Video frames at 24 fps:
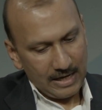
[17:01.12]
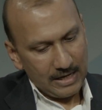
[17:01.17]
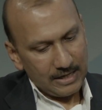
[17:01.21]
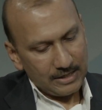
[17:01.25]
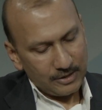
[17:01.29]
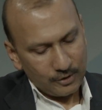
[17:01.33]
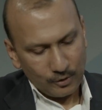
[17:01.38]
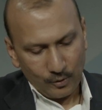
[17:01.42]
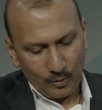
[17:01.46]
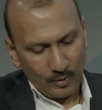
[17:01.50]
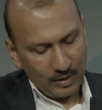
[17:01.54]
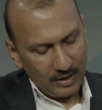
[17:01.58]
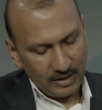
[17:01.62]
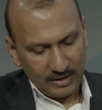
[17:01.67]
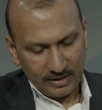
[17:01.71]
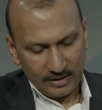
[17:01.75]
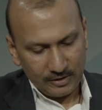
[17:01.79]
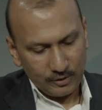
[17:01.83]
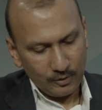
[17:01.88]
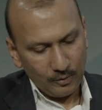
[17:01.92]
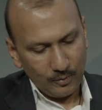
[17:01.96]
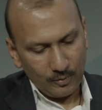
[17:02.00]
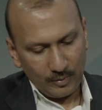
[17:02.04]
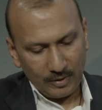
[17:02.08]
So
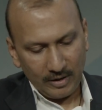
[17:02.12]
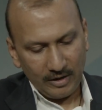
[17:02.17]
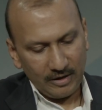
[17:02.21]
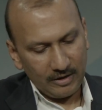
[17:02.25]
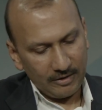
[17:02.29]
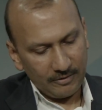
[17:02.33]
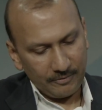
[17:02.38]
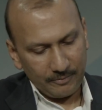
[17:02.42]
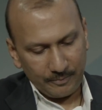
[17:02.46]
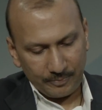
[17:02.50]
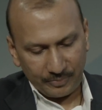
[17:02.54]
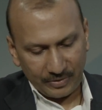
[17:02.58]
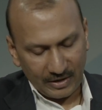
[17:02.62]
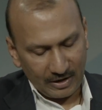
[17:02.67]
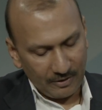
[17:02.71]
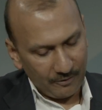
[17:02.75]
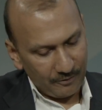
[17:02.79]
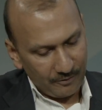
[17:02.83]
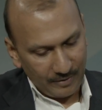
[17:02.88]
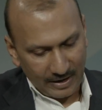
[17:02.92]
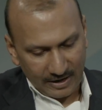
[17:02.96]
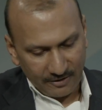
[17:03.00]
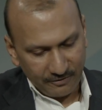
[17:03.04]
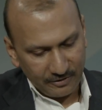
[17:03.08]

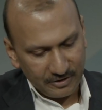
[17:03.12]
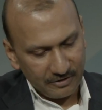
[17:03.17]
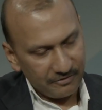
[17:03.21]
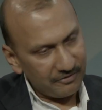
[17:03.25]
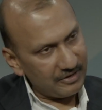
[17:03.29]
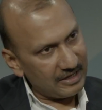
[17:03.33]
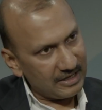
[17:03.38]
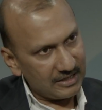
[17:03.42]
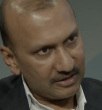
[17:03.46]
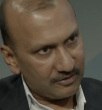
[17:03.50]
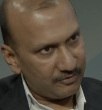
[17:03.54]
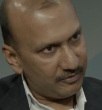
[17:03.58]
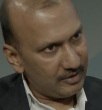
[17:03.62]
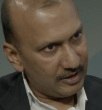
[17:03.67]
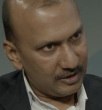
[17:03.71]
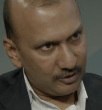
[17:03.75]
one of the ways we